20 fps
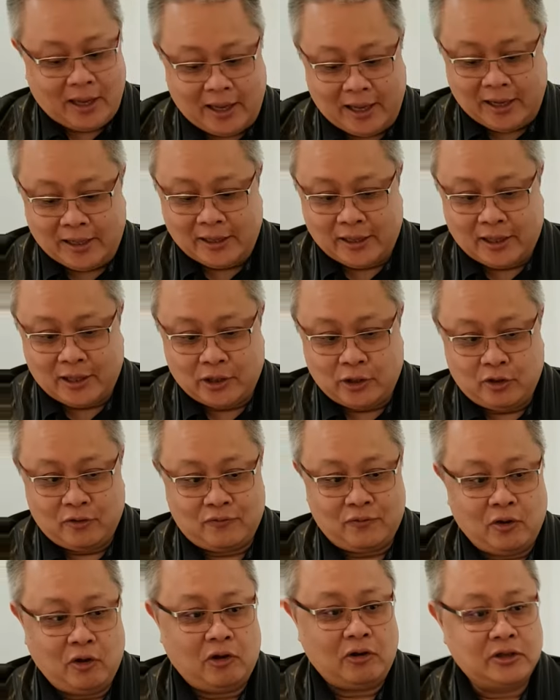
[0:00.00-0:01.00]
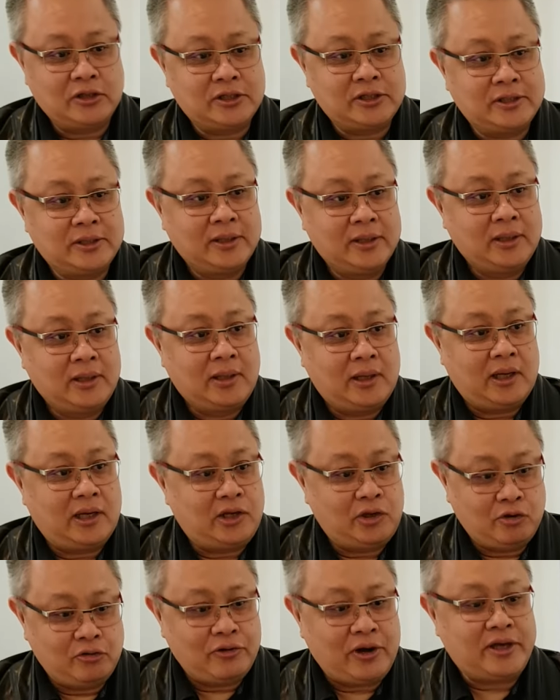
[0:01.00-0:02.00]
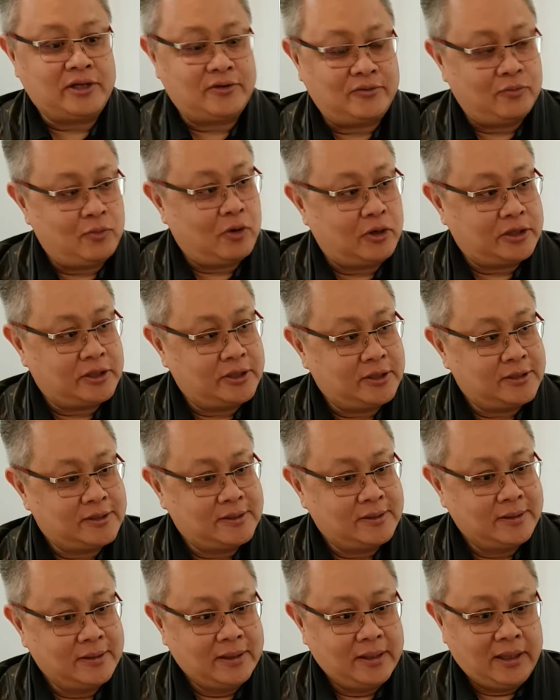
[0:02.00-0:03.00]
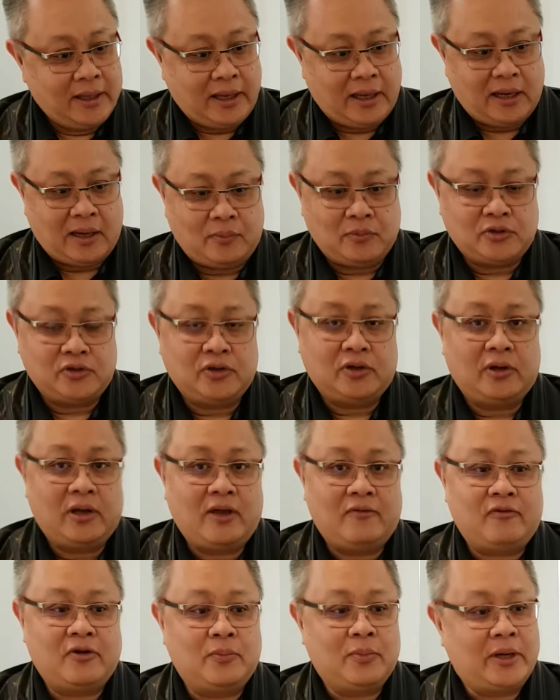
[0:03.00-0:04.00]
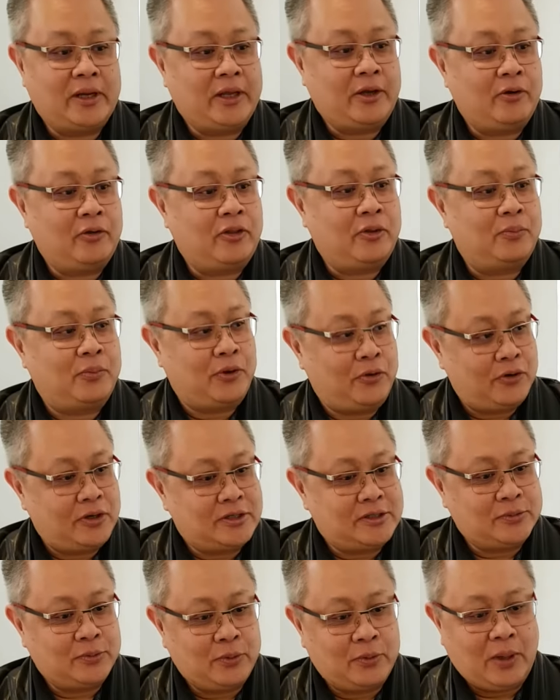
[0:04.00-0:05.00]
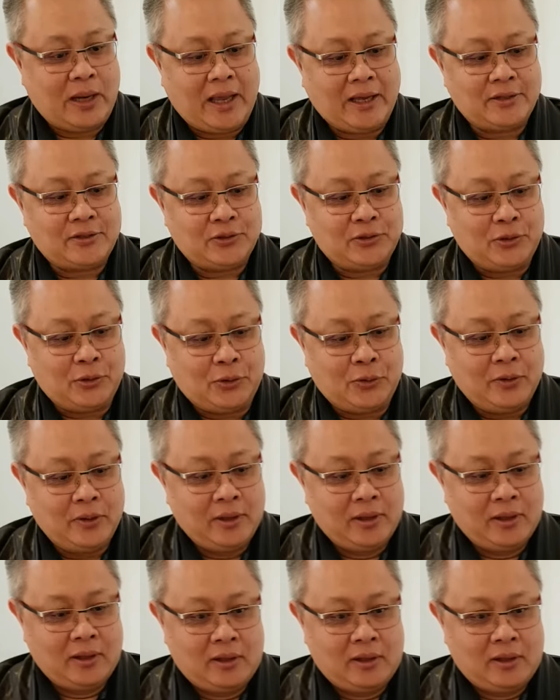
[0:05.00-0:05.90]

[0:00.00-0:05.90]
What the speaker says: and you have launched a new range of watches, and I'm sure everybody on the PuristS would like to know